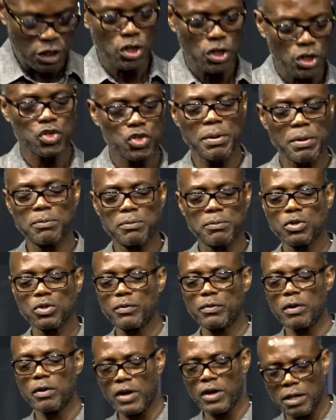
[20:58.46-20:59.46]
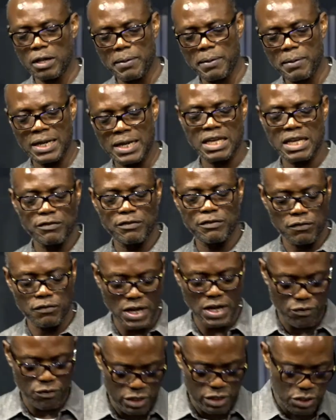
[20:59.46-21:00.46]
to be able to be of help and giving of their
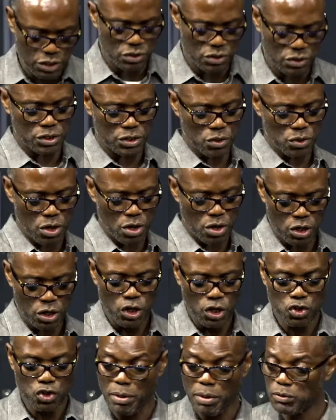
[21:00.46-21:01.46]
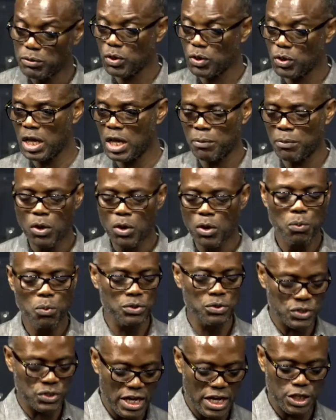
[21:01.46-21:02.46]
resources, O God, to be able to help. We
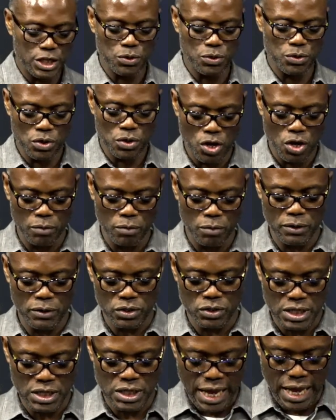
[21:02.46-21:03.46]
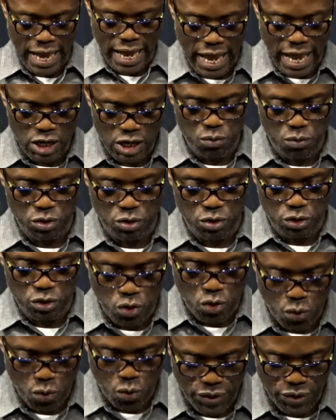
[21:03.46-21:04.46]
thank you, O God, because their hand will not go
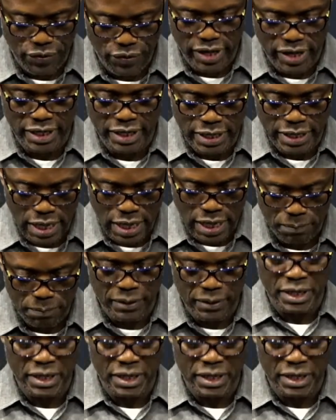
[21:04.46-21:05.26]
weary in helping